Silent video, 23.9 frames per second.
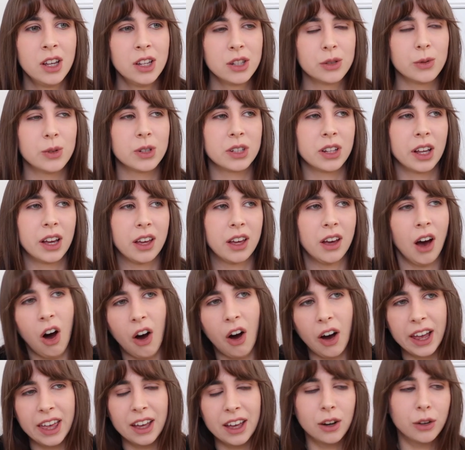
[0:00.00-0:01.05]
So it's like
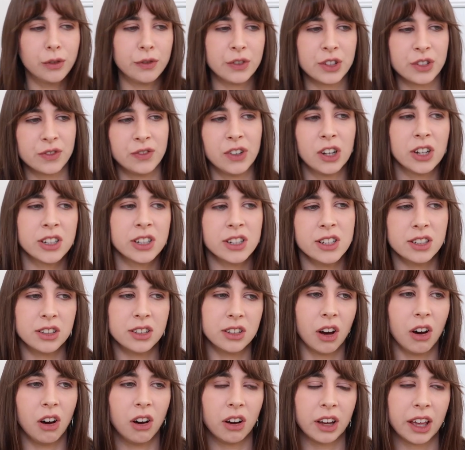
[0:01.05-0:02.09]
high elves versus
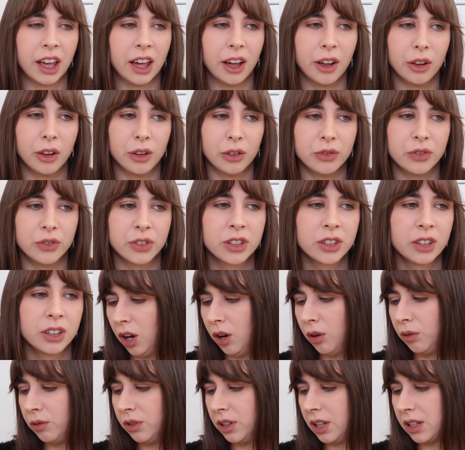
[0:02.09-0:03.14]
dark elves.
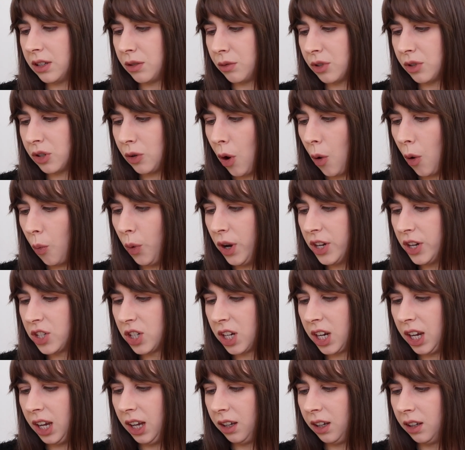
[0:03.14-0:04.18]
Oh, there's also a
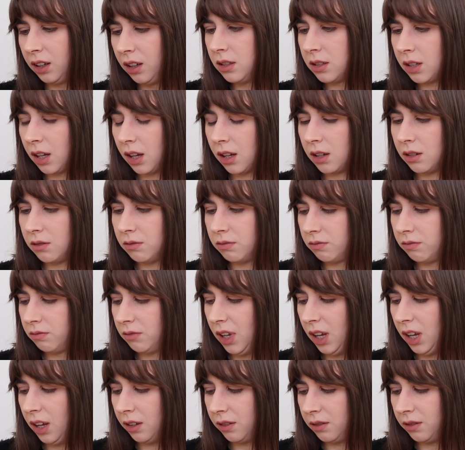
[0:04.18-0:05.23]
witch king. So
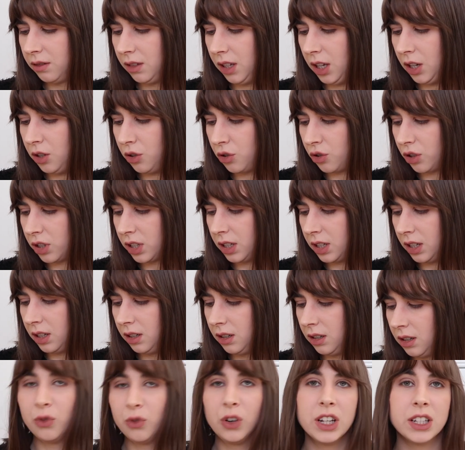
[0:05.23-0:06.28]
yeah,
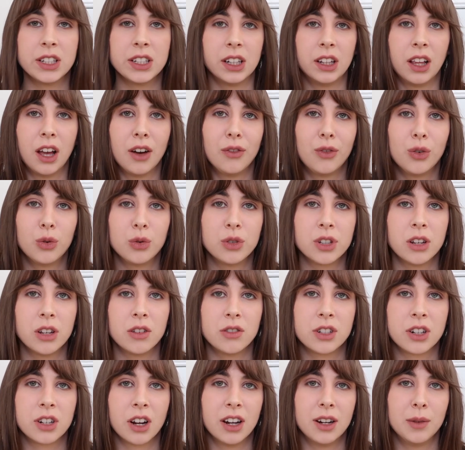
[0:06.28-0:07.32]
interesting. Recently I've also
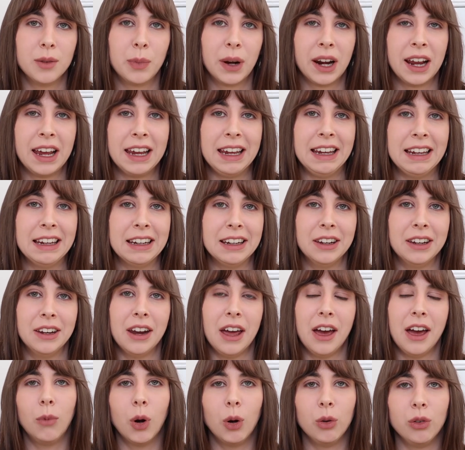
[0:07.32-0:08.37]
started playing
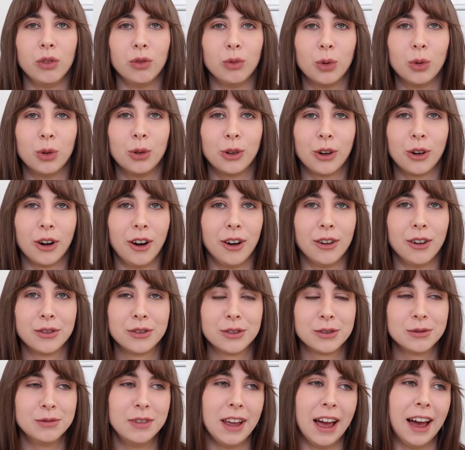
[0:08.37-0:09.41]
World of
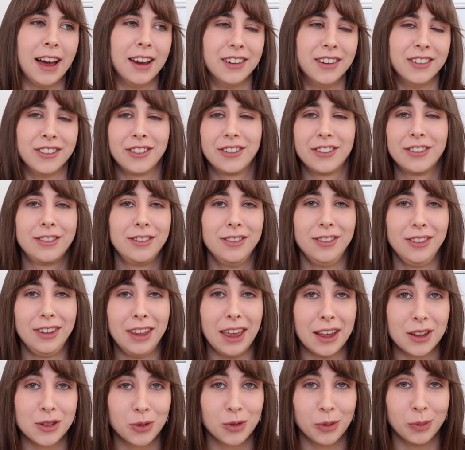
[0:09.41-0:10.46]
Warcraft, and
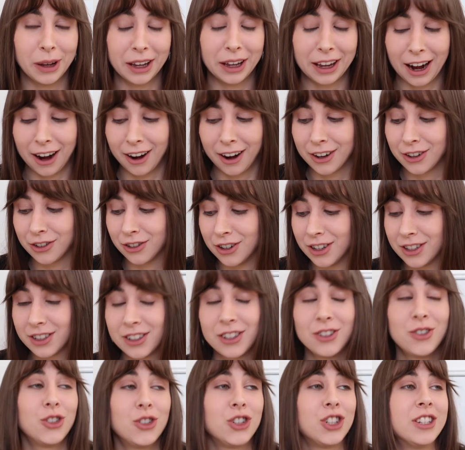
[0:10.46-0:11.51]
guess what my character is?
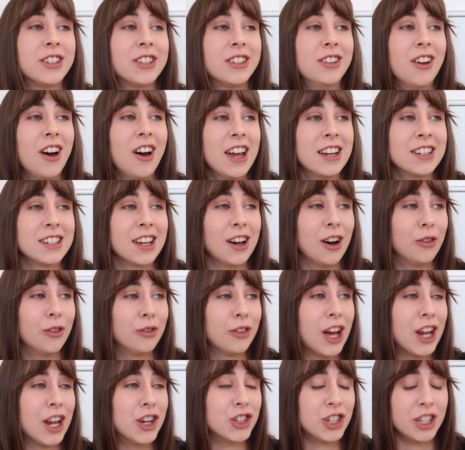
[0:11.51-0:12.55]
She's a night
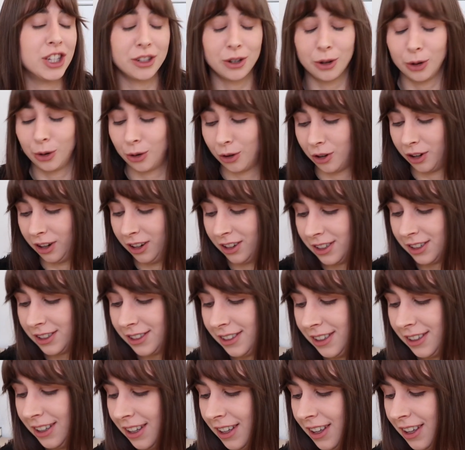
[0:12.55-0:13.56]
elf, and she's glorious.